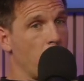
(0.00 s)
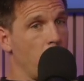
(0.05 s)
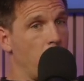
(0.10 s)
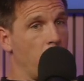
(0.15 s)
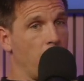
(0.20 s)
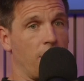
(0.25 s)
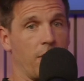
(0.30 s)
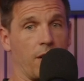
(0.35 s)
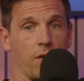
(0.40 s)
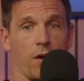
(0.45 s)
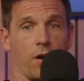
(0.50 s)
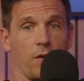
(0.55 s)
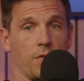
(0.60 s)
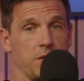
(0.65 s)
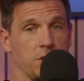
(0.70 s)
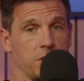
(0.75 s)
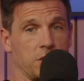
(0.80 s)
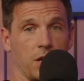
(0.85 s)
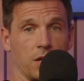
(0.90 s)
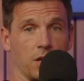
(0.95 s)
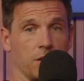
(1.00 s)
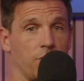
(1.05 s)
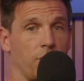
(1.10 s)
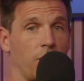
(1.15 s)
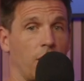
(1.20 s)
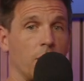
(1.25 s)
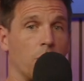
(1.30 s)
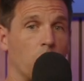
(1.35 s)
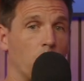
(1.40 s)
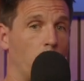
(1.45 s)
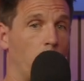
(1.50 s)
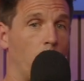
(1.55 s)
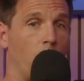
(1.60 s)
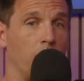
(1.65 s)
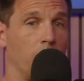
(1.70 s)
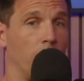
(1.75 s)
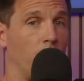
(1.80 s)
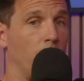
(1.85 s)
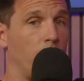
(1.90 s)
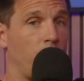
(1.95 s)
but there are these kind of like
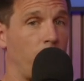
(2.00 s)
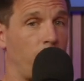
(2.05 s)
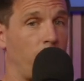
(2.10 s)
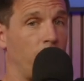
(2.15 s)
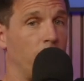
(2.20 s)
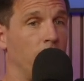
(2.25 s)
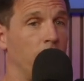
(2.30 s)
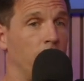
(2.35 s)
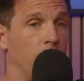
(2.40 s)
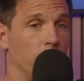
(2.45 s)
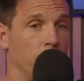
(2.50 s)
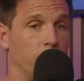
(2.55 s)
one-off